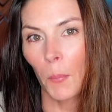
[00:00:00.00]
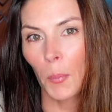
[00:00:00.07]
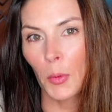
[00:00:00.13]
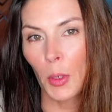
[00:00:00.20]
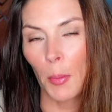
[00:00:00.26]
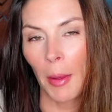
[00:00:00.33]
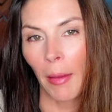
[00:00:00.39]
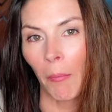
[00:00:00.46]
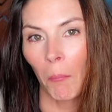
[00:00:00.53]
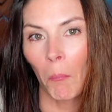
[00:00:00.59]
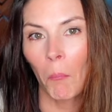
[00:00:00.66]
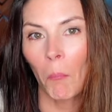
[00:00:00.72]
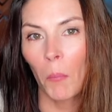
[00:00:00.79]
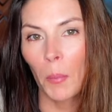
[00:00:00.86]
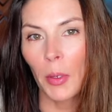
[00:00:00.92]
to me
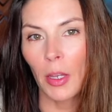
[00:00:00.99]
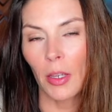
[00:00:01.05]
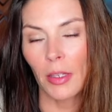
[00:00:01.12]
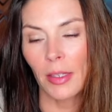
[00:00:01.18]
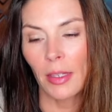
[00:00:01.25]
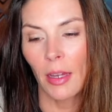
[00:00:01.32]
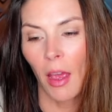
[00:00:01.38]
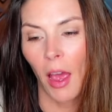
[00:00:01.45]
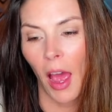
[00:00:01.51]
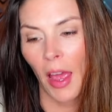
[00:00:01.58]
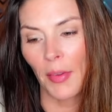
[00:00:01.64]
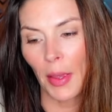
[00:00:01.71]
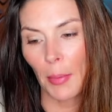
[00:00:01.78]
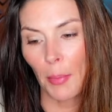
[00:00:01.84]
because I've had